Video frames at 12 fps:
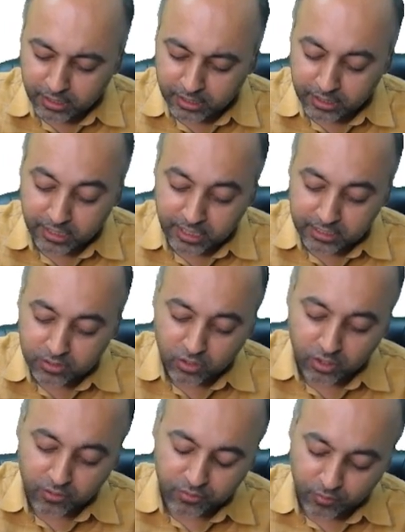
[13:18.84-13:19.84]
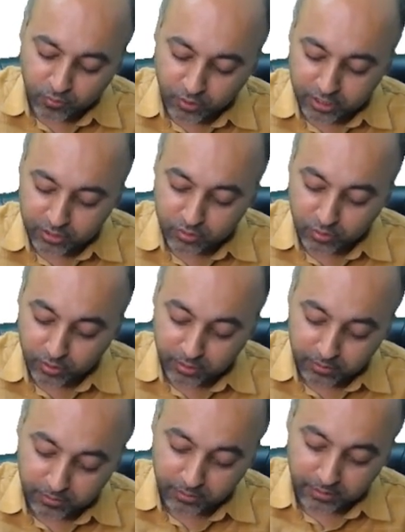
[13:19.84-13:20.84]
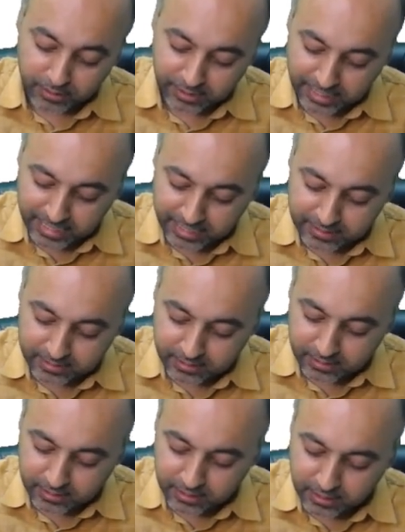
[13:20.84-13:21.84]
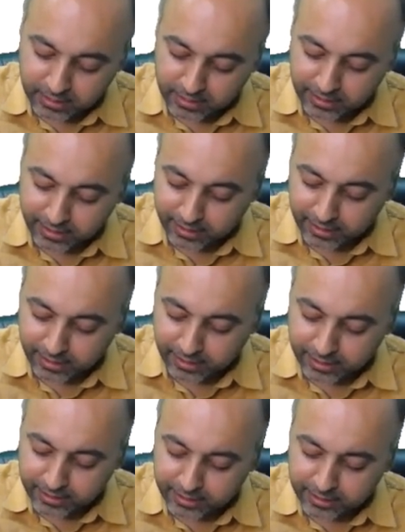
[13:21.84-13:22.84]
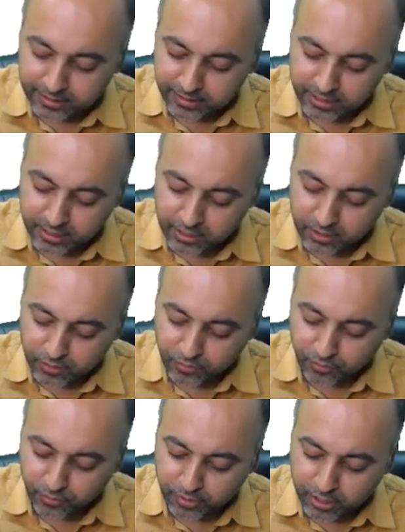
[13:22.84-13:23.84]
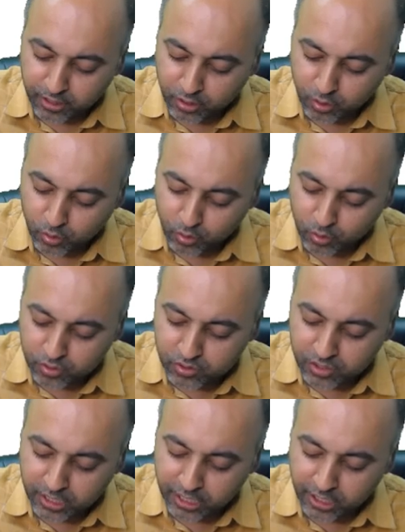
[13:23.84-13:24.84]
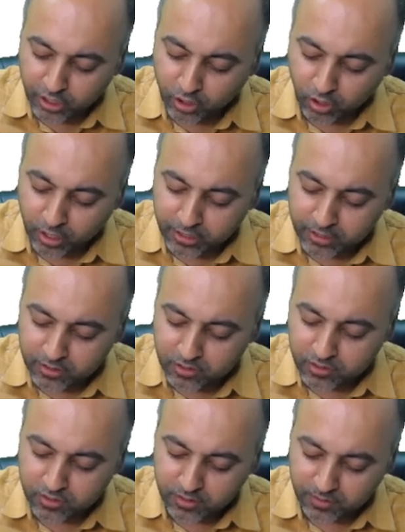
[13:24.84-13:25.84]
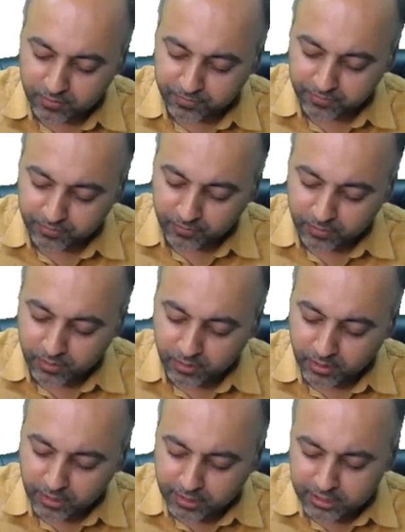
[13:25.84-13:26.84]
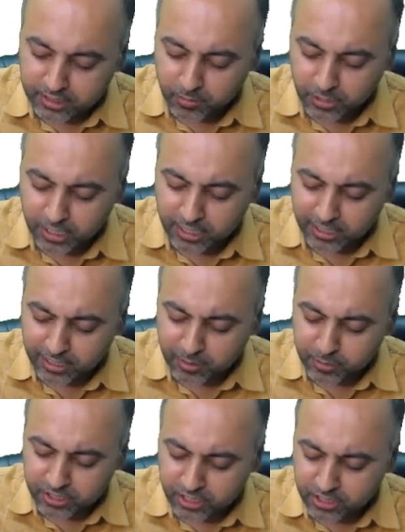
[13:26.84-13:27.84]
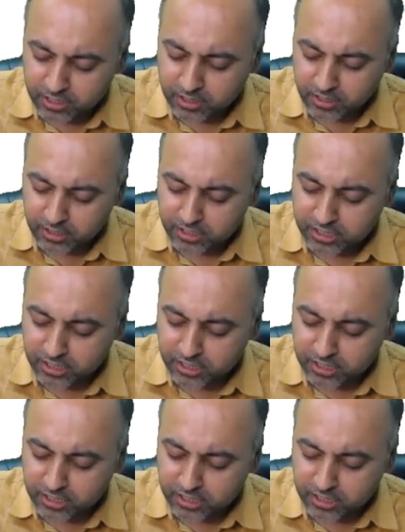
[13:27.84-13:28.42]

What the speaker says: in case of what is known as the hereditary fructose intolerance. Similar clinical presentation,